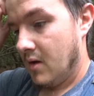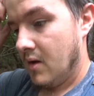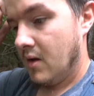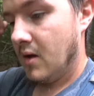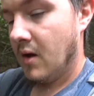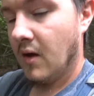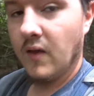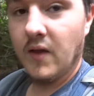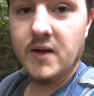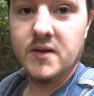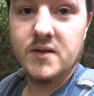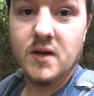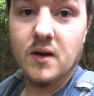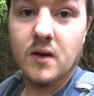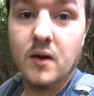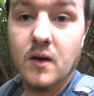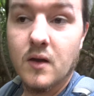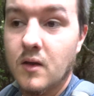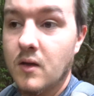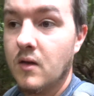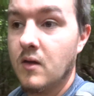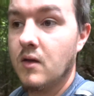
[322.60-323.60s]
at least in
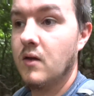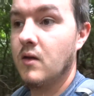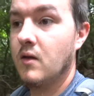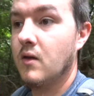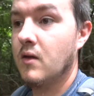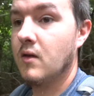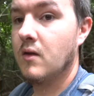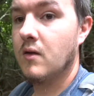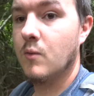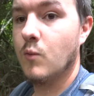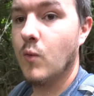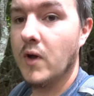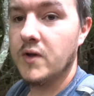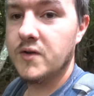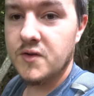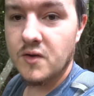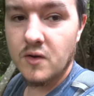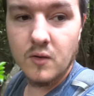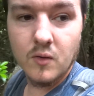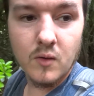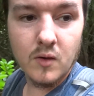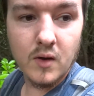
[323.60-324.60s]

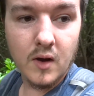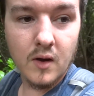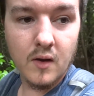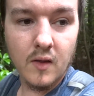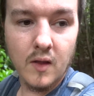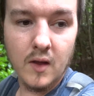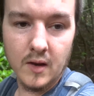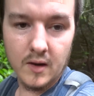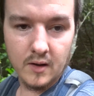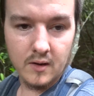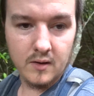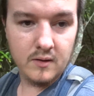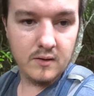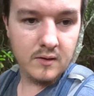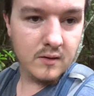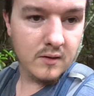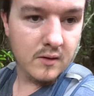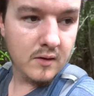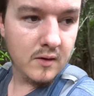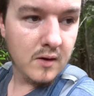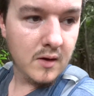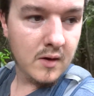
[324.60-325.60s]
western North Carolina
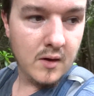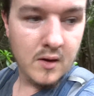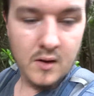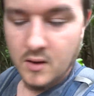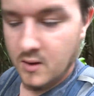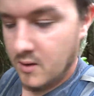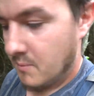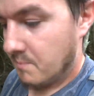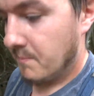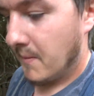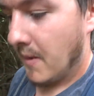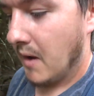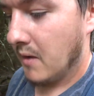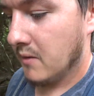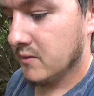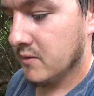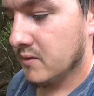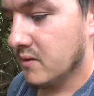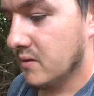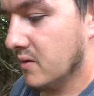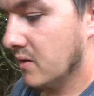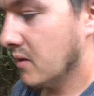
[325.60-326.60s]

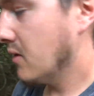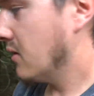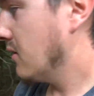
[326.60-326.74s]
mountains.